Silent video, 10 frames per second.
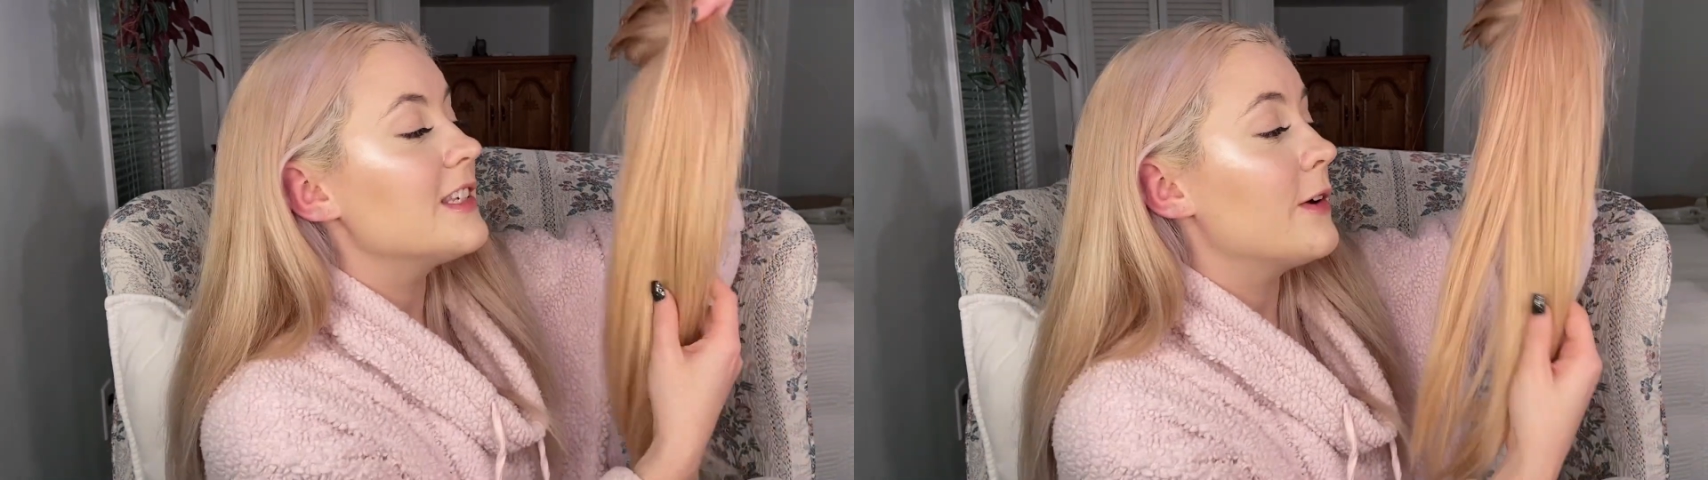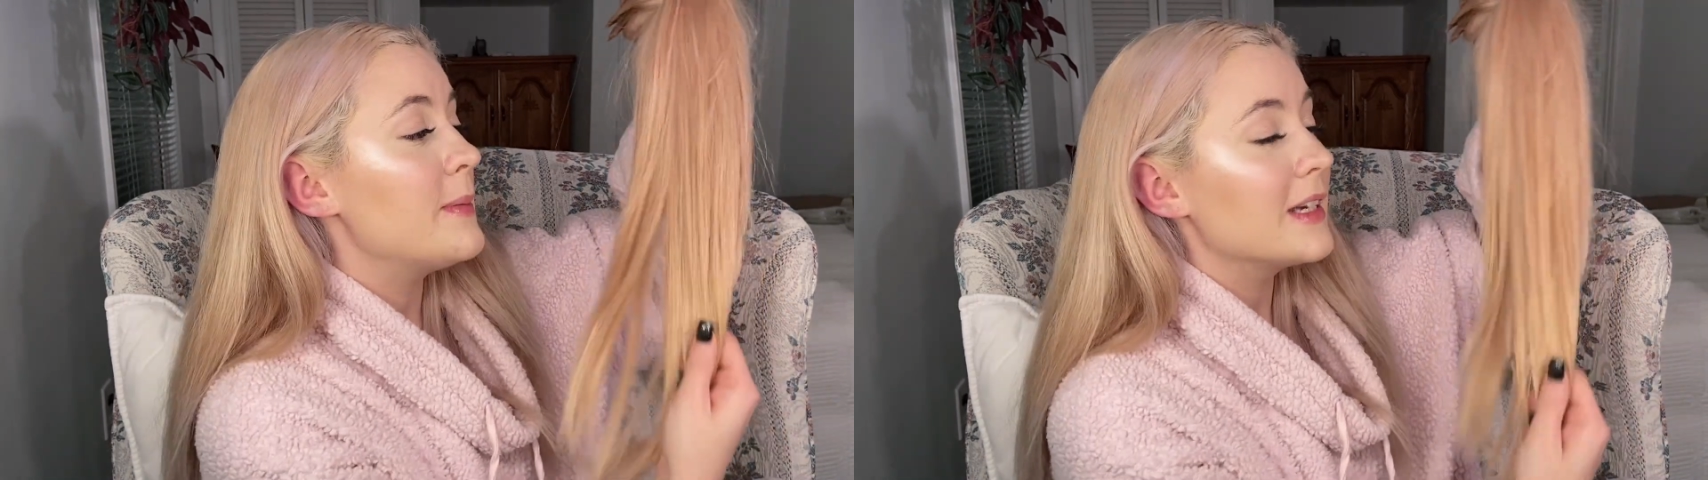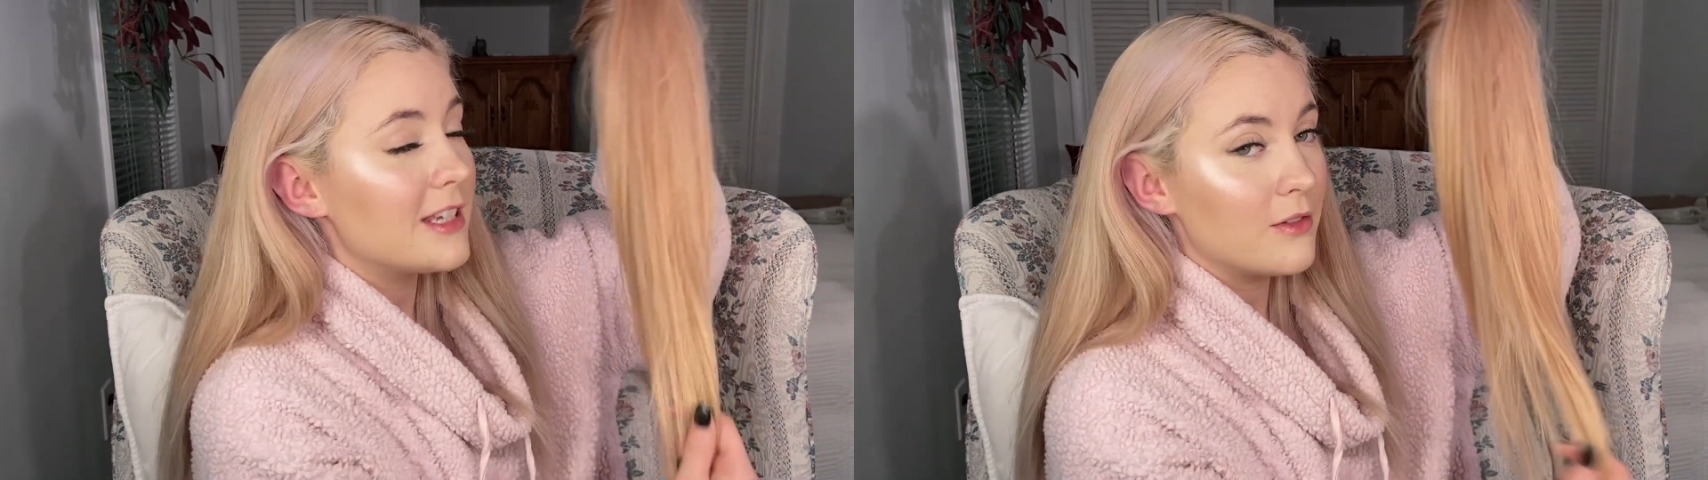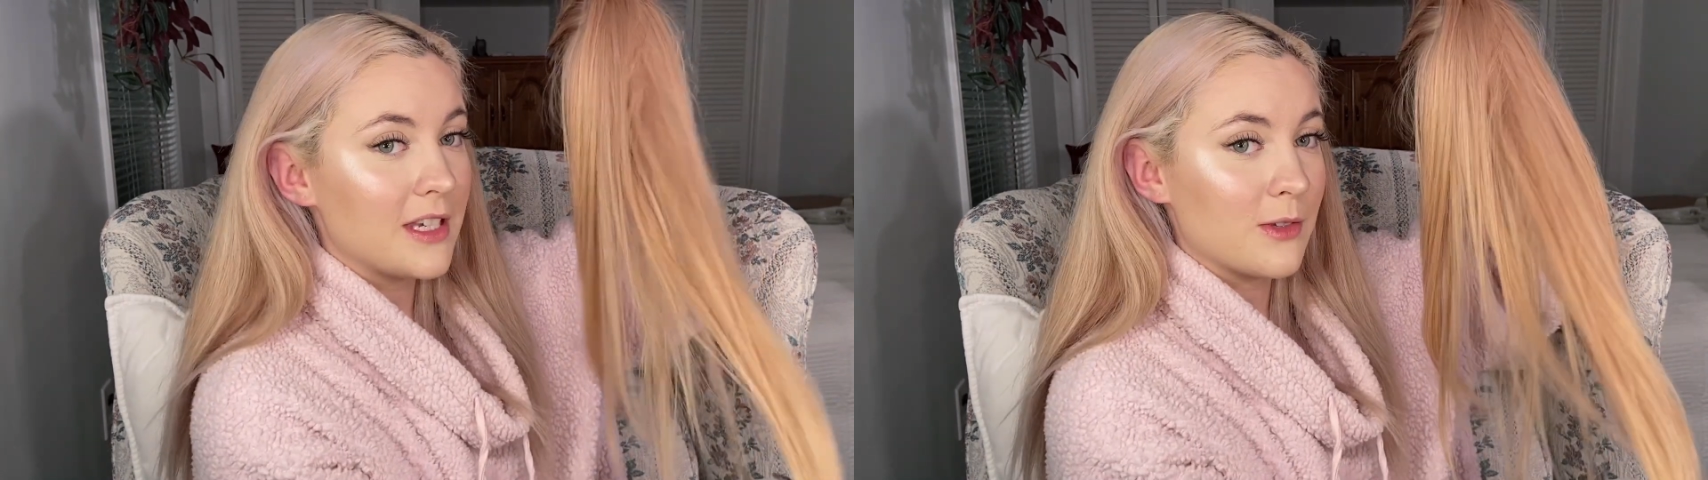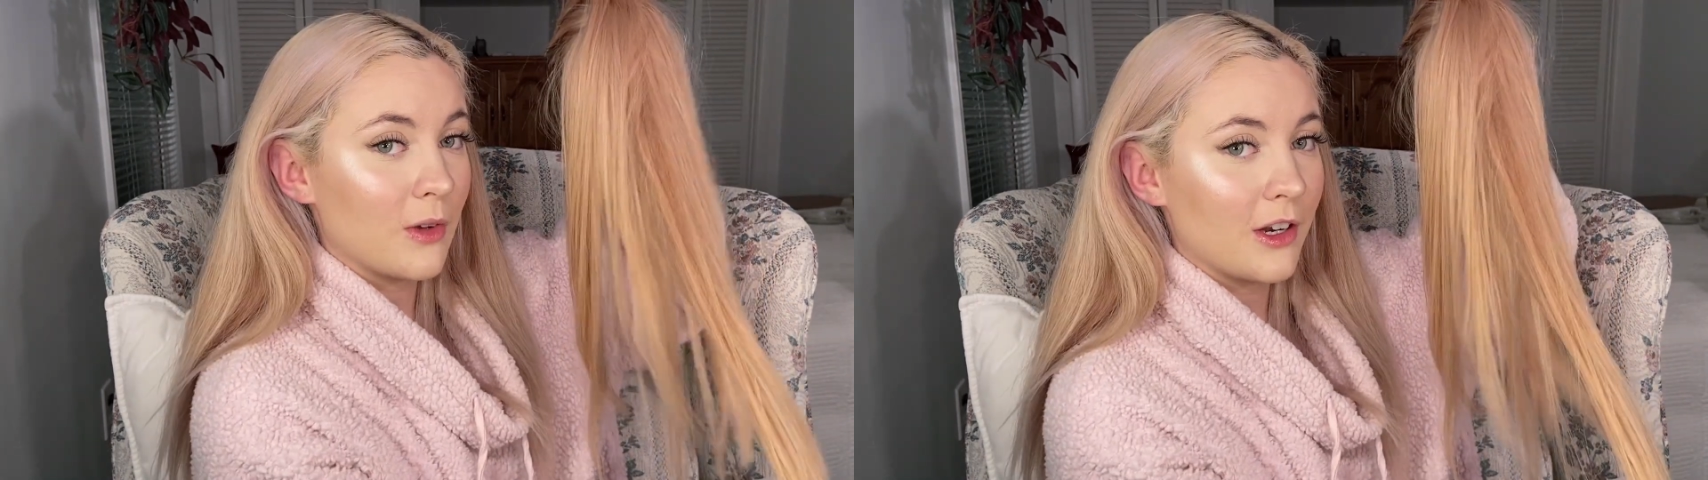So I picked out
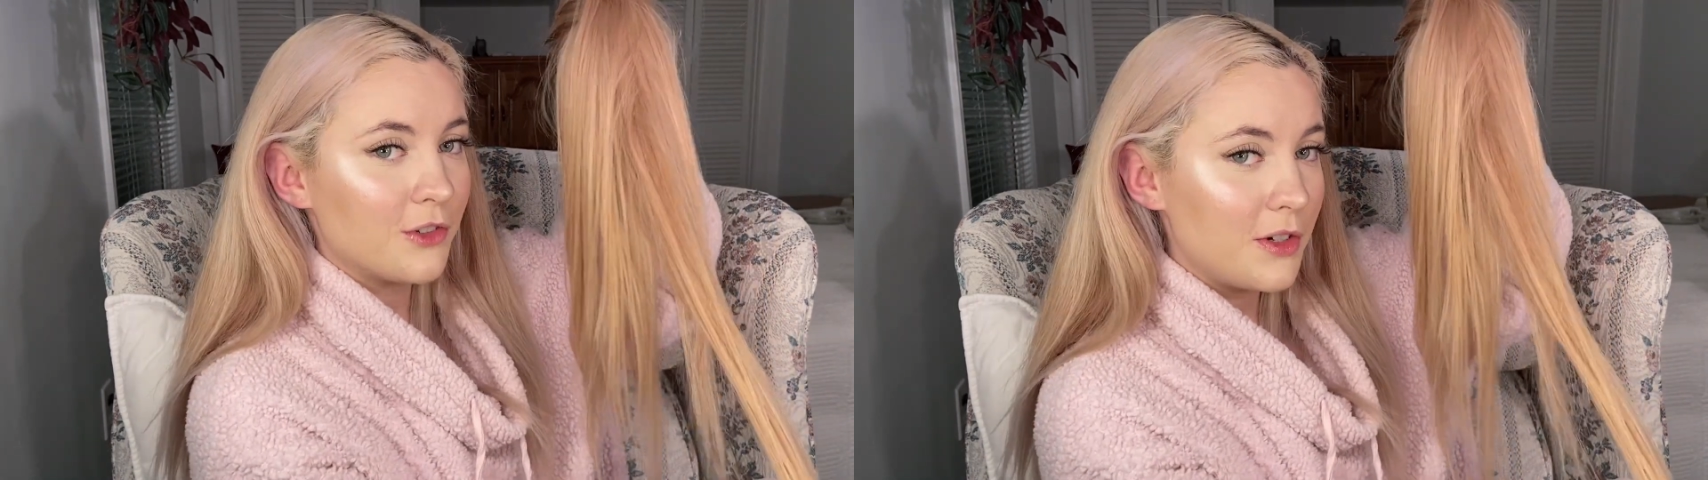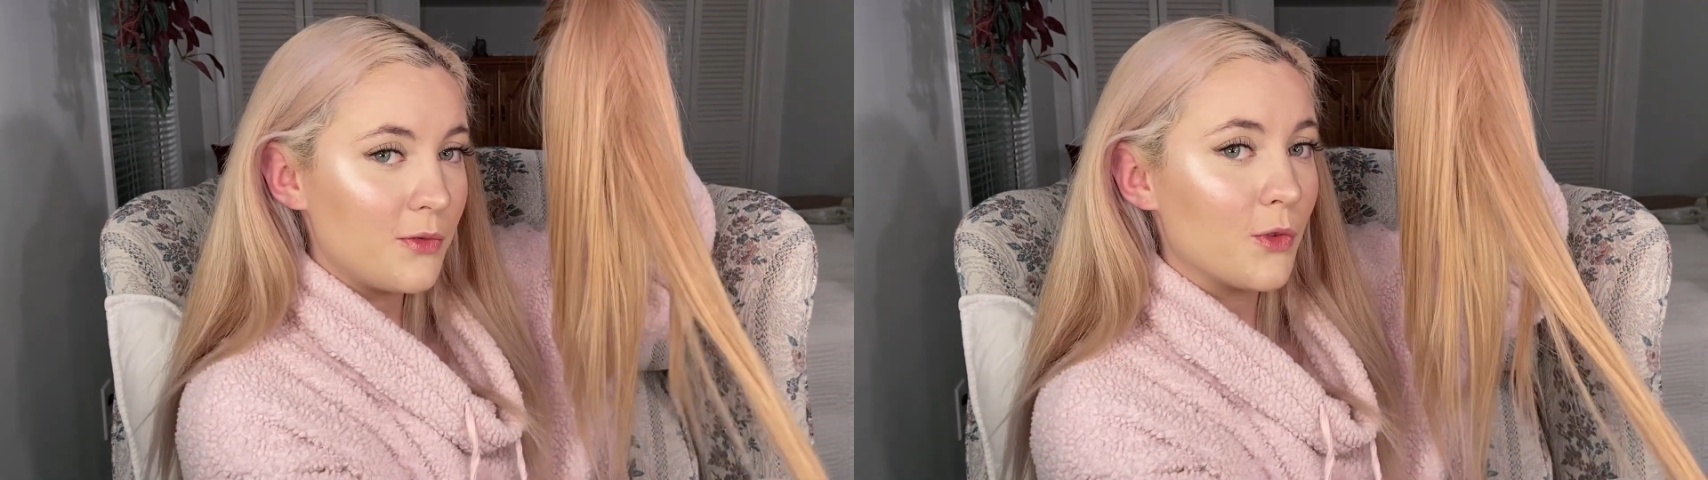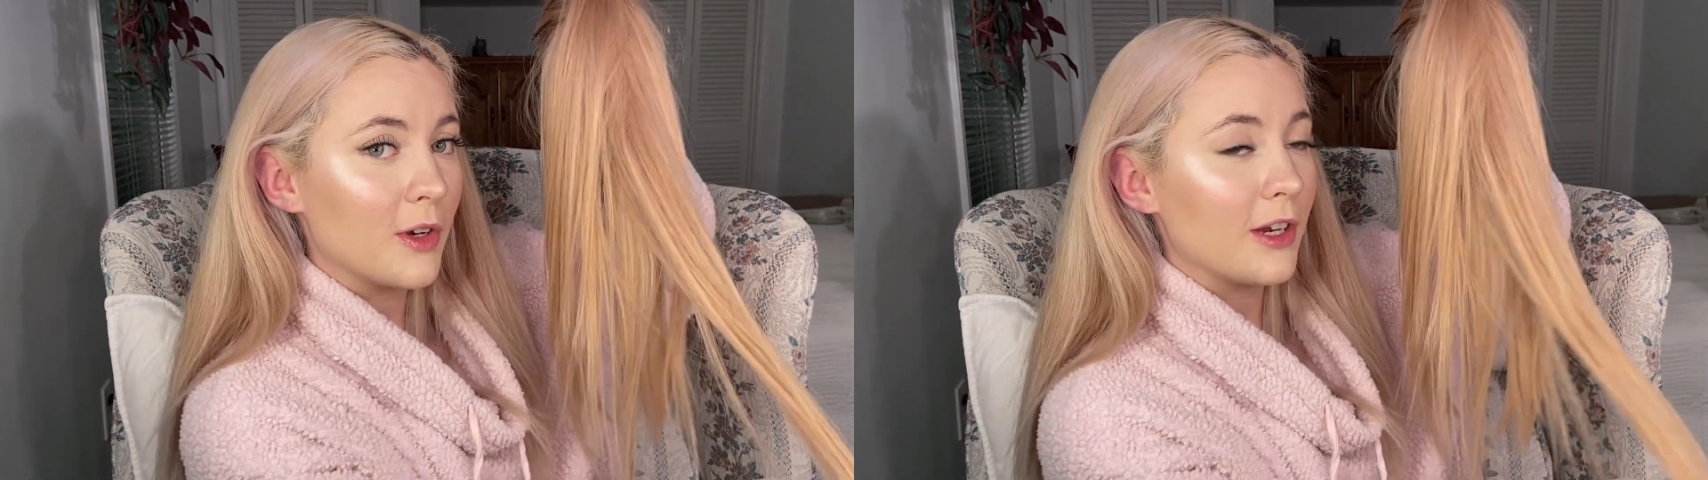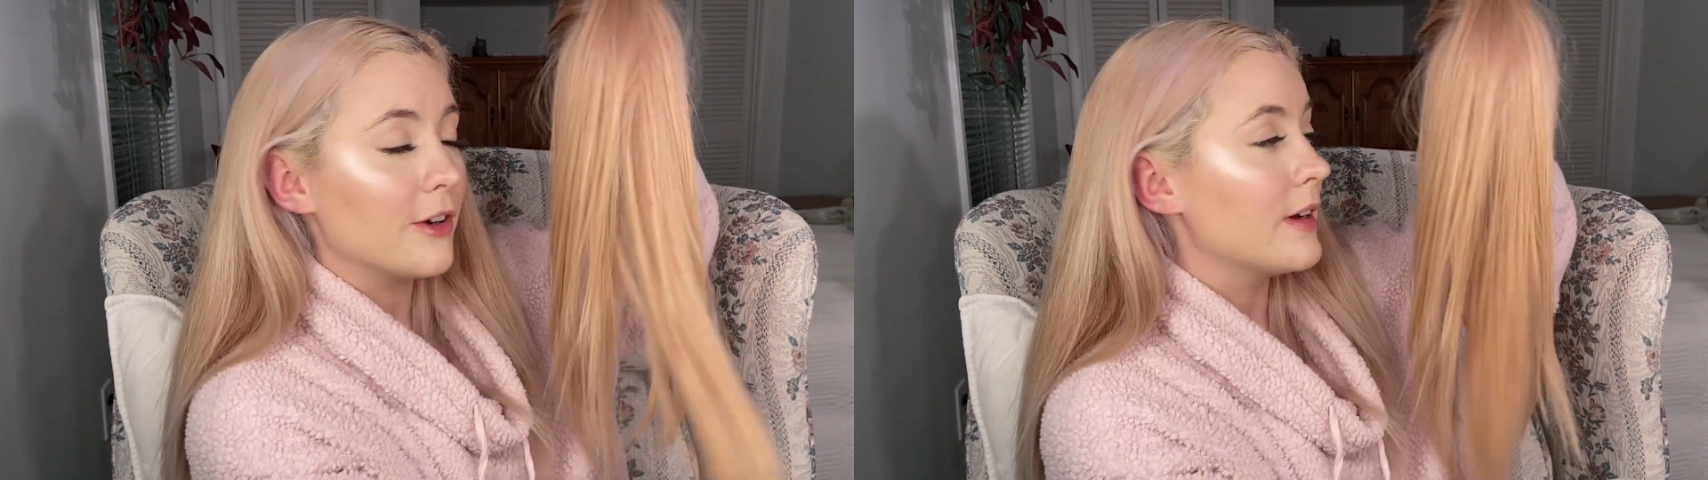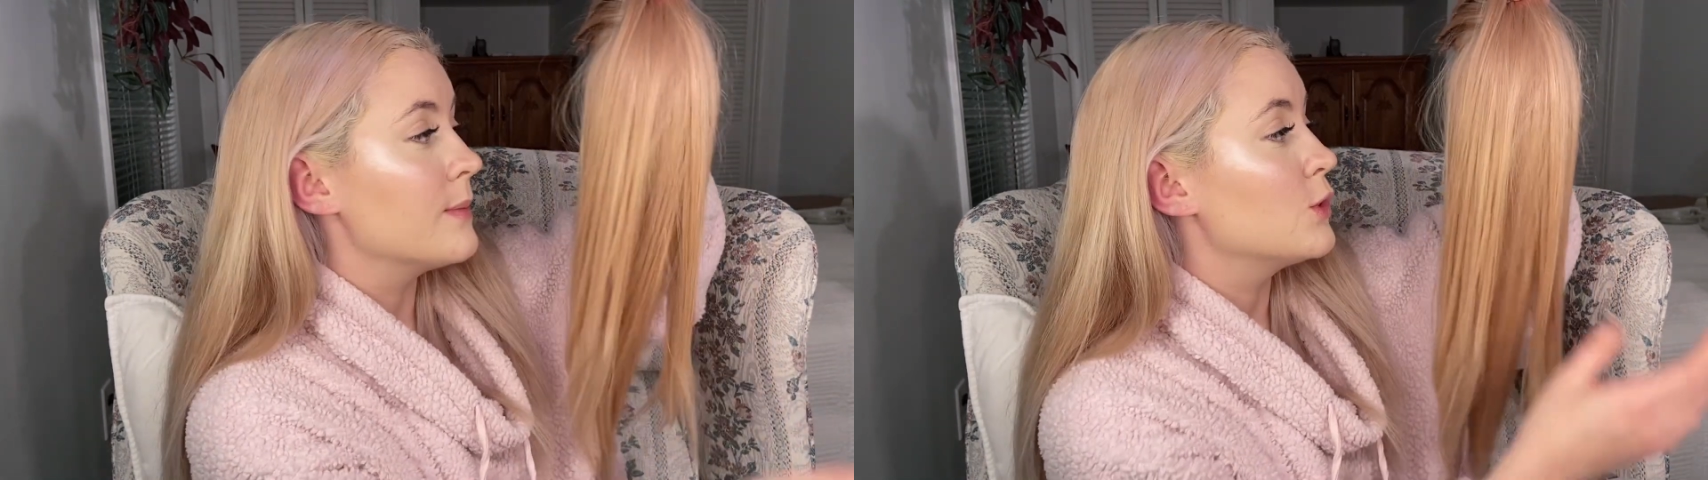these
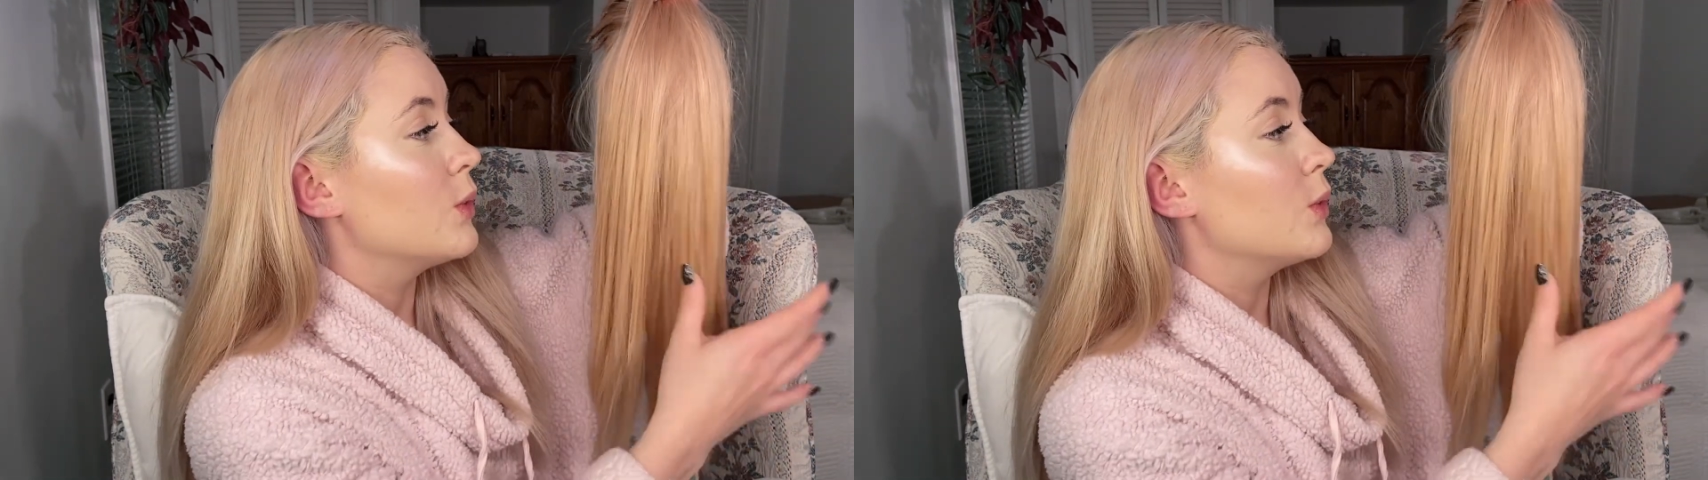140g